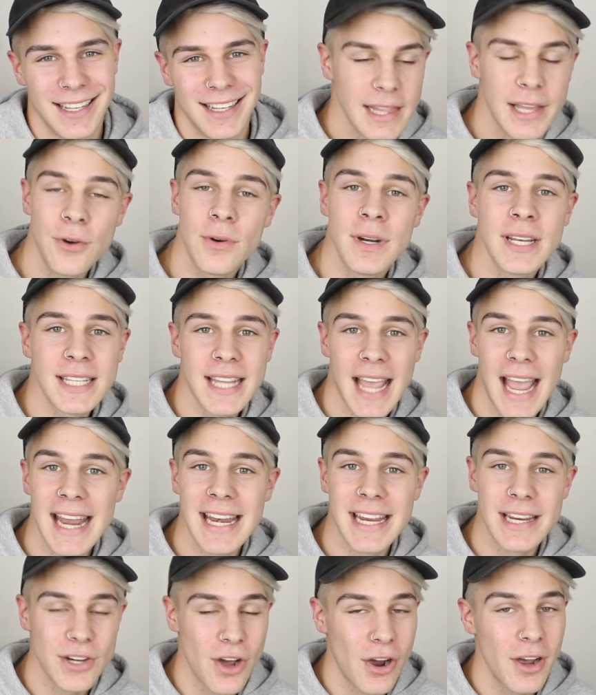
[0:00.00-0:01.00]
Little does
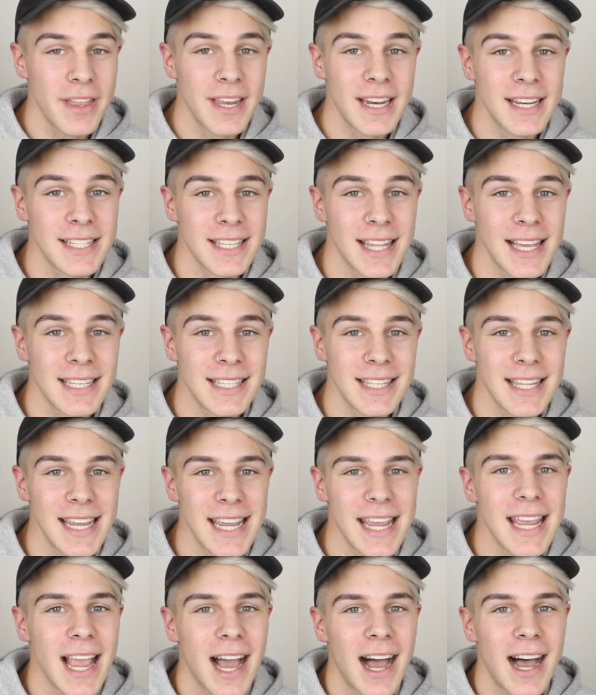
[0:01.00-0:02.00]
Katie know that it's Leslie,
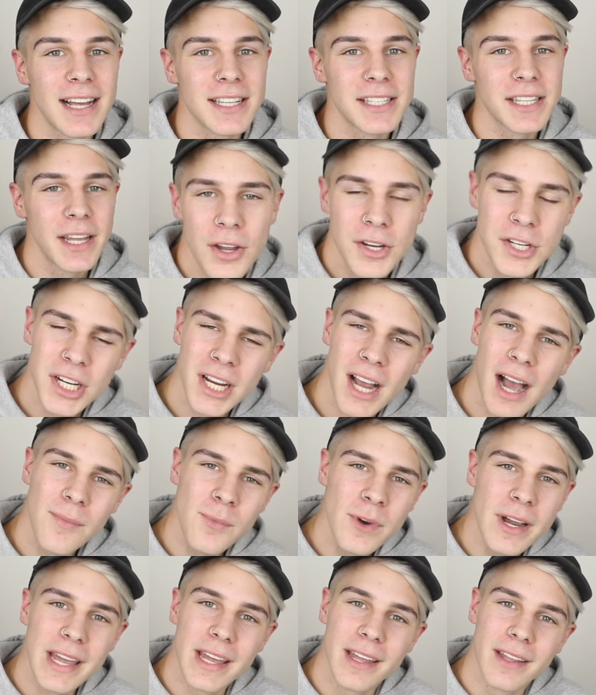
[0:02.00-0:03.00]
he asks, who'd you come
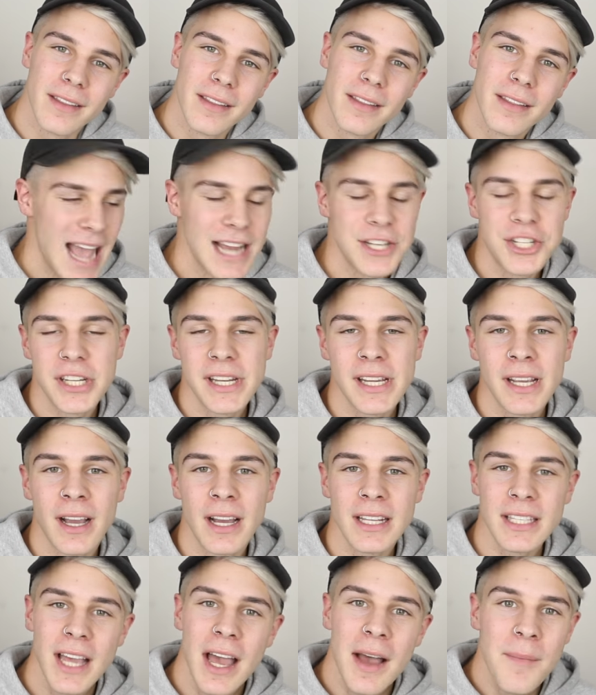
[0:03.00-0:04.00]
with? And she
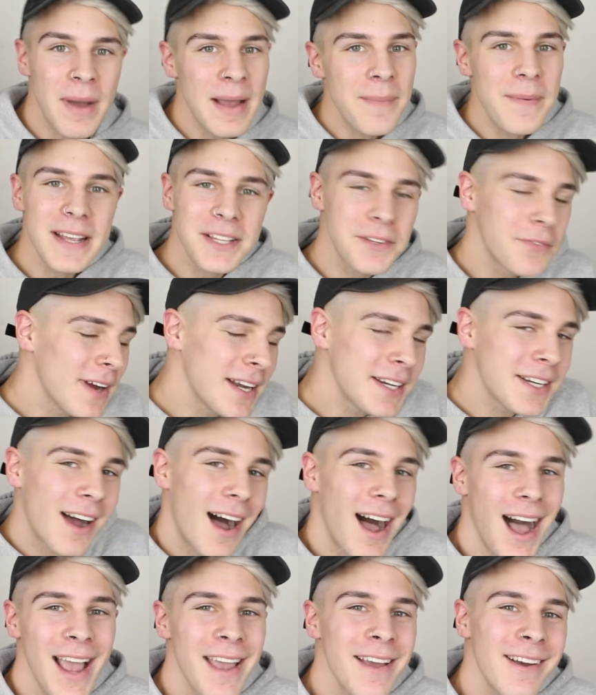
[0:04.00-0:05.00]
goes, my best friend
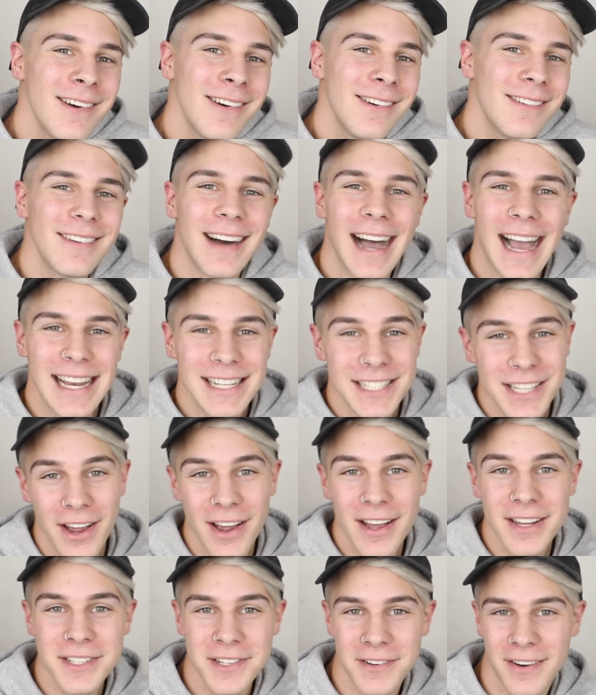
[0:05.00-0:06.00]
Kyle, and
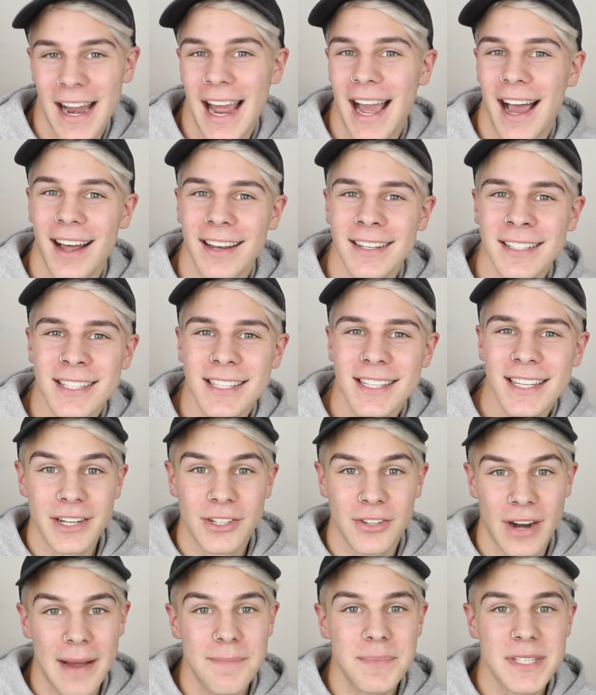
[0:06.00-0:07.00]
turns around and
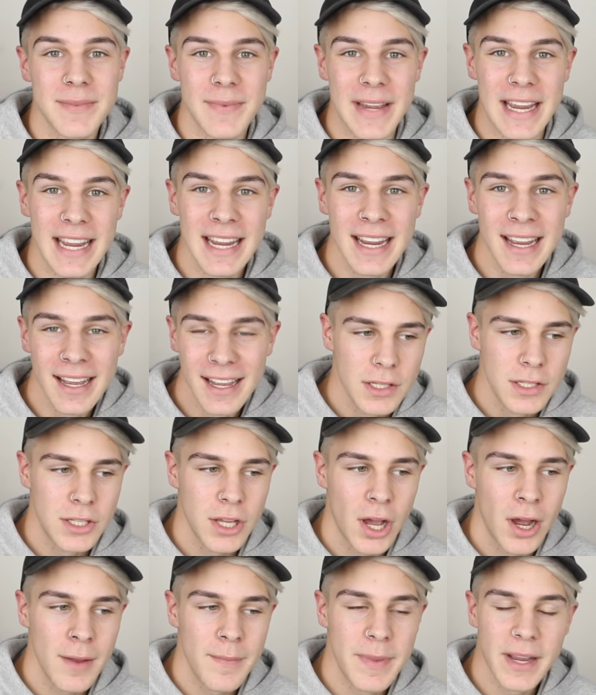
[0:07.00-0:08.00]
grabs me.
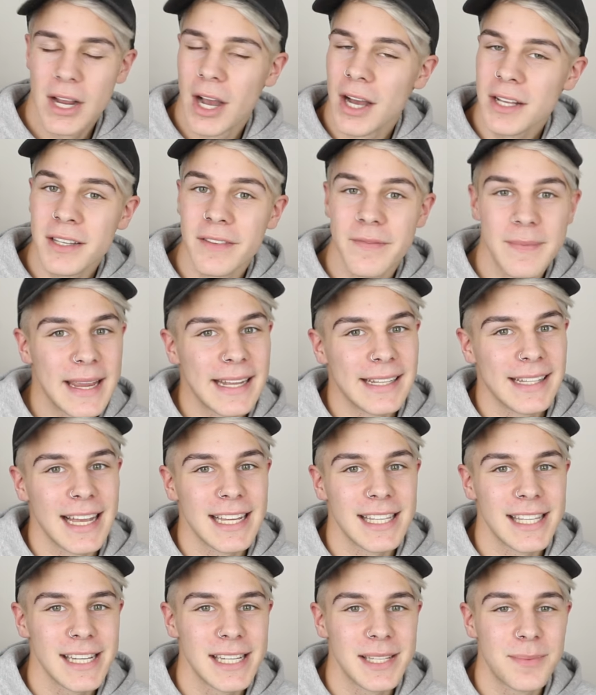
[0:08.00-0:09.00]
So because of me and
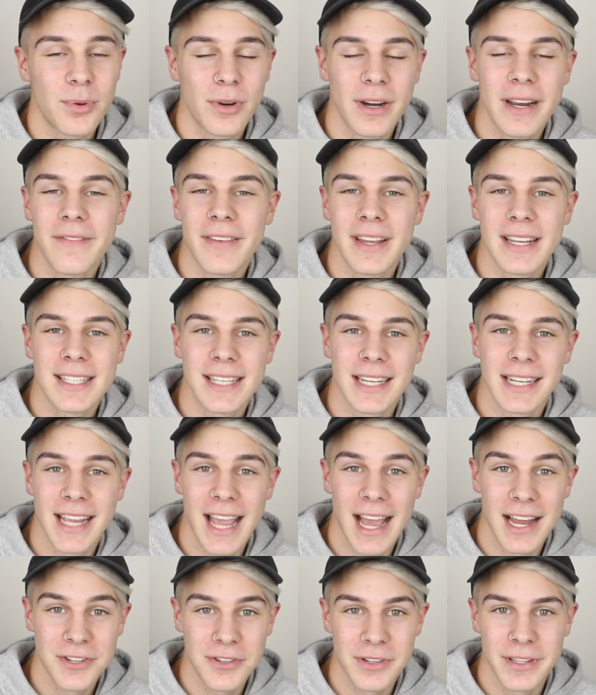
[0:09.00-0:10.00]
Leslie's previous
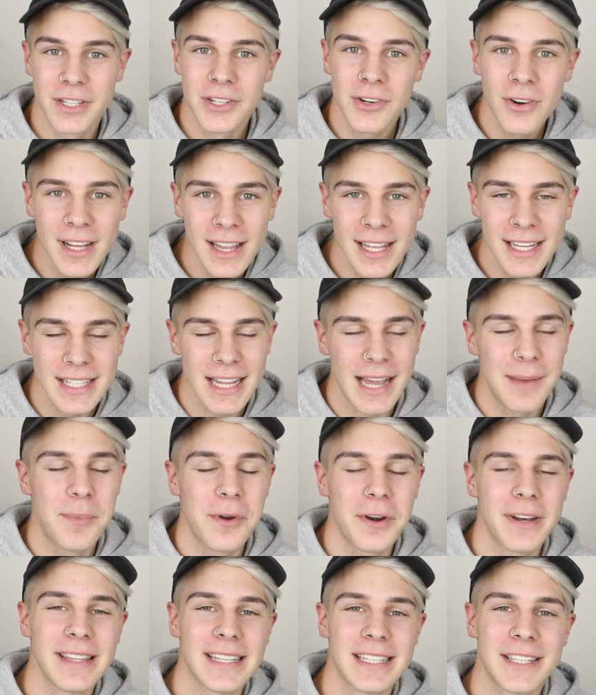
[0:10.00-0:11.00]
encounter at the toilets, I
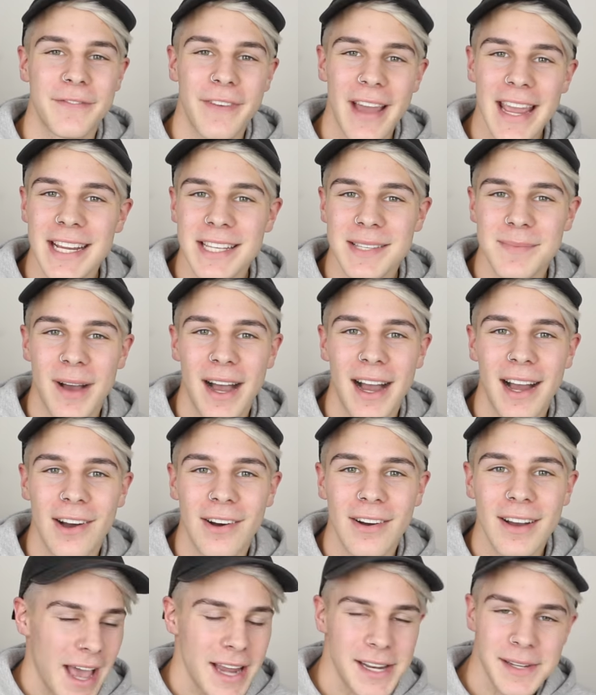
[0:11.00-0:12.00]
put on this fake
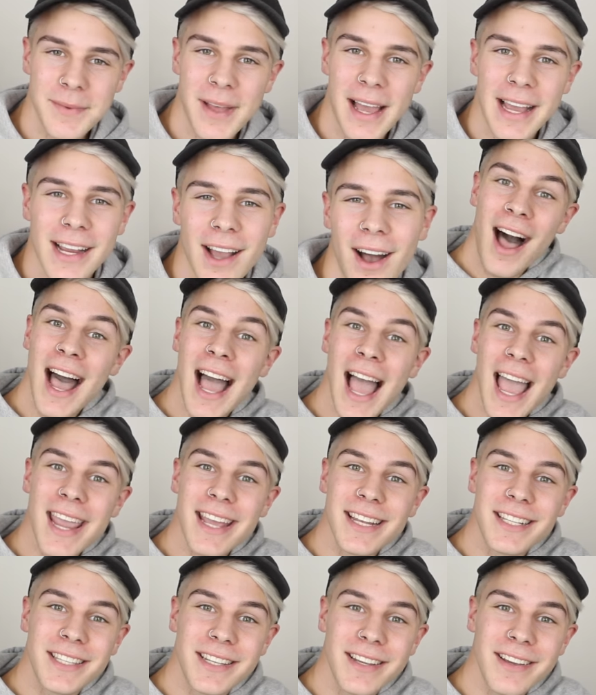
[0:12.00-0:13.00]
smile and I'm like, oh hey,
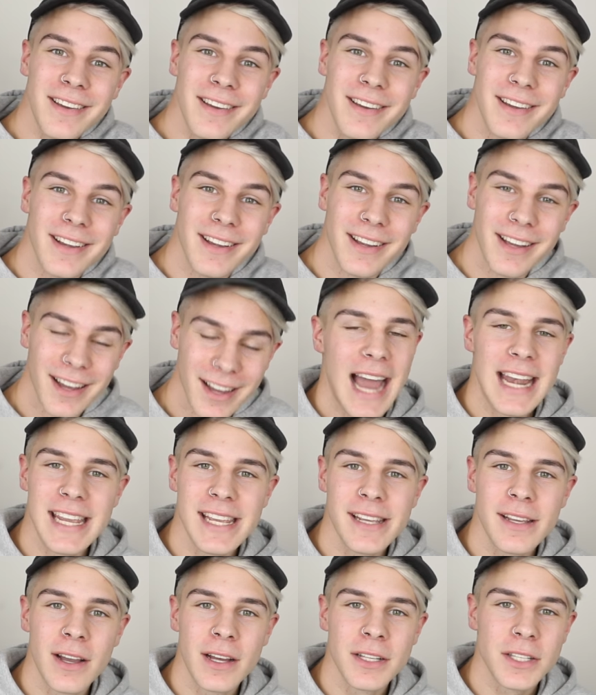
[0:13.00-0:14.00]
it's you. And
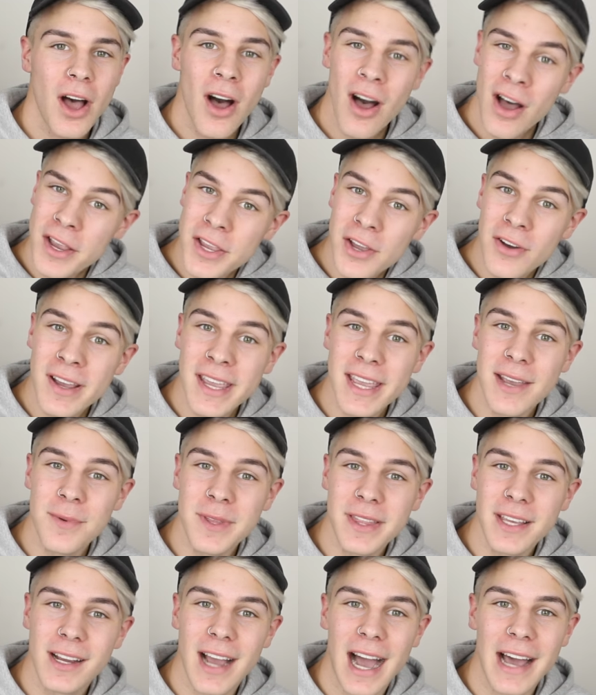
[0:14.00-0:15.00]
he goes, oh, you're here
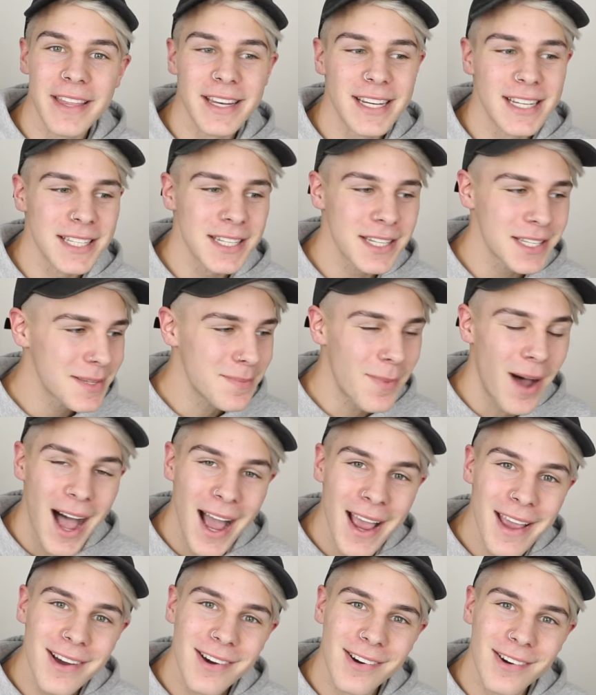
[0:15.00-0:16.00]
with the guy that doesn't
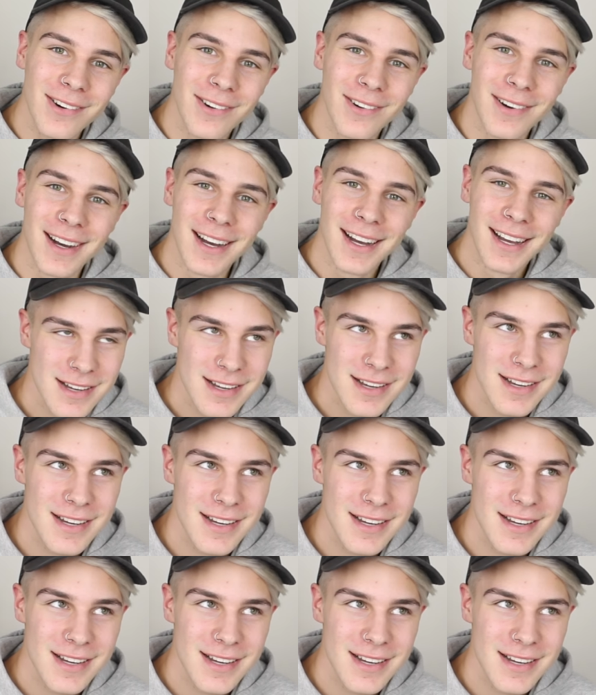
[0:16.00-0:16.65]
smile.